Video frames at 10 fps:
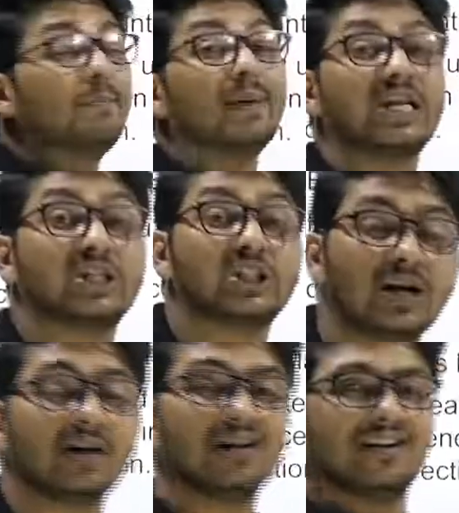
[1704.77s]

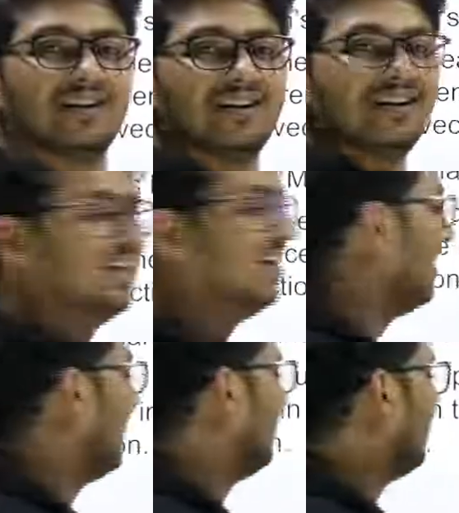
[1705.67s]
pressure.
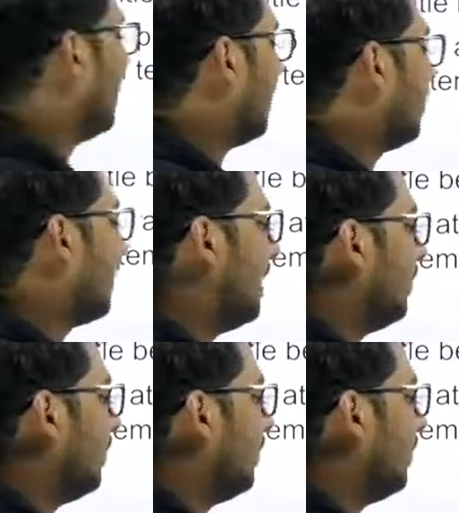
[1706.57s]
It will apply